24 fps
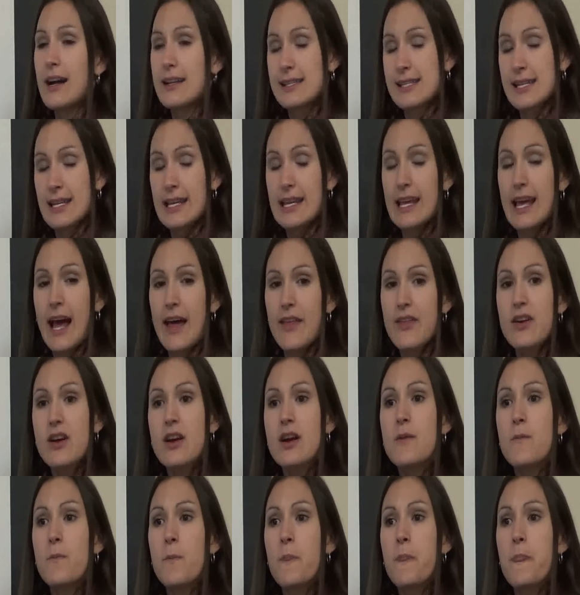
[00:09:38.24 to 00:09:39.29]

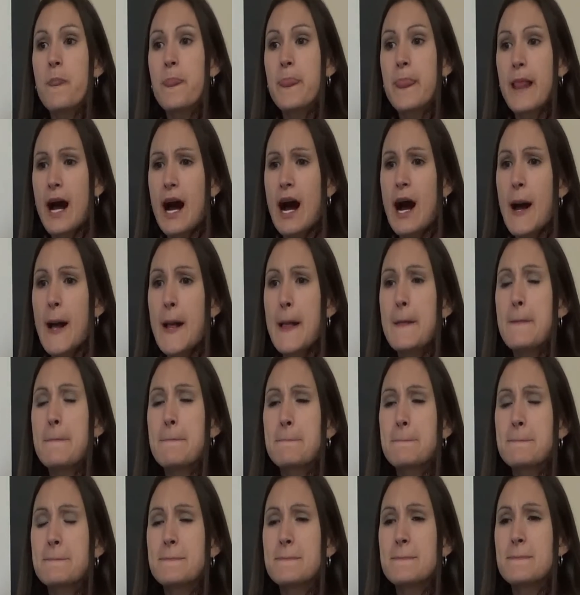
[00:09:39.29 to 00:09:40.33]
together, and
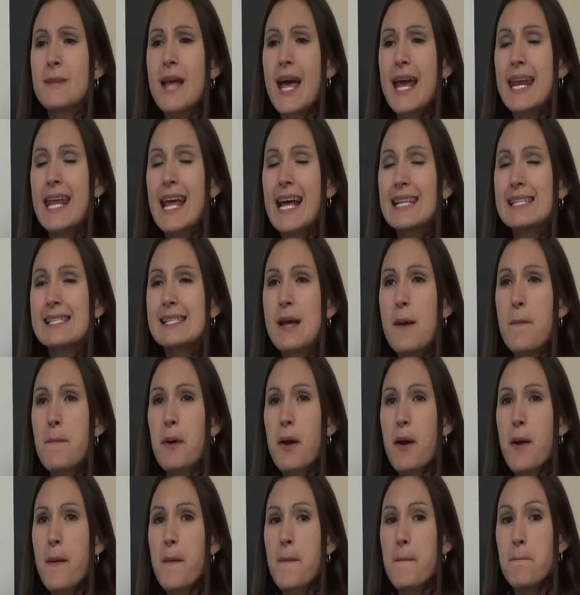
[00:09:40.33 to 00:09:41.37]
he ends
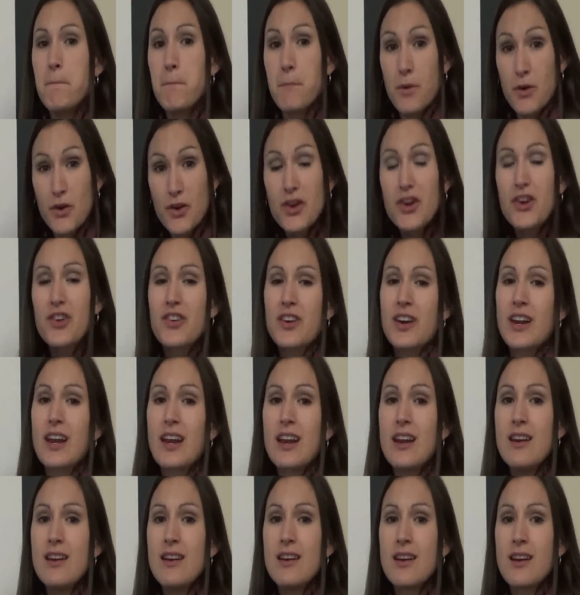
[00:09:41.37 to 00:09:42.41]
up
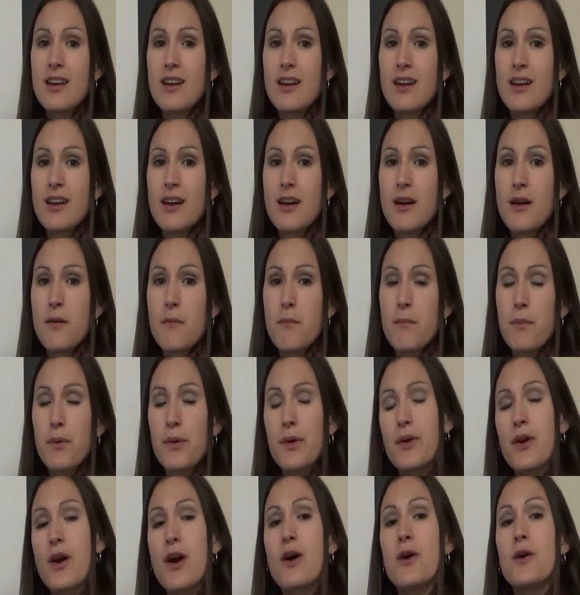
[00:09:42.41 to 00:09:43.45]
murdering
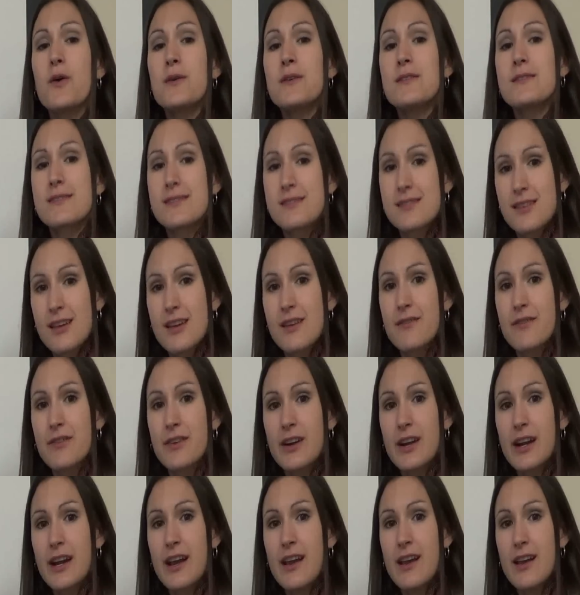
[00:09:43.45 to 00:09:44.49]

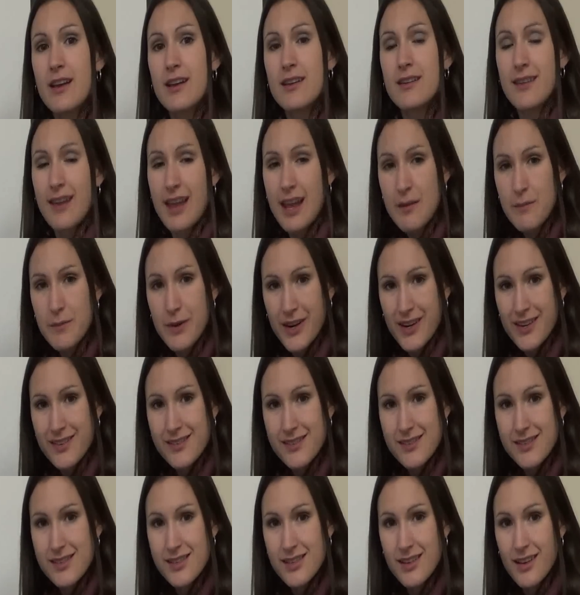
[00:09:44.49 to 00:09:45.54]
pro-slavery
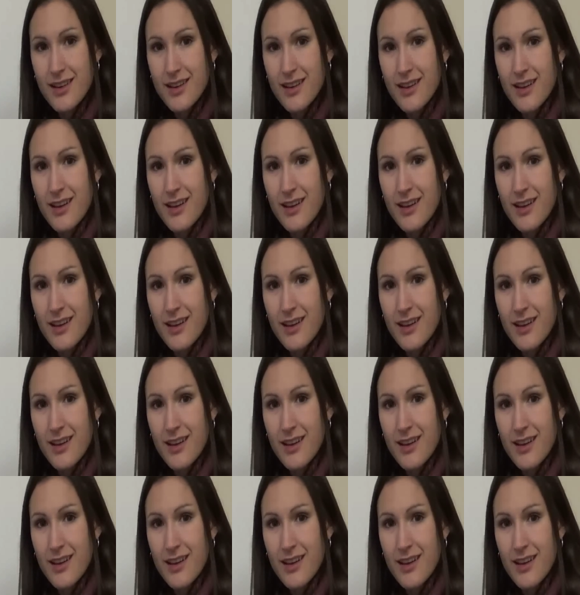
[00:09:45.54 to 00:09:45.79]
neighbors.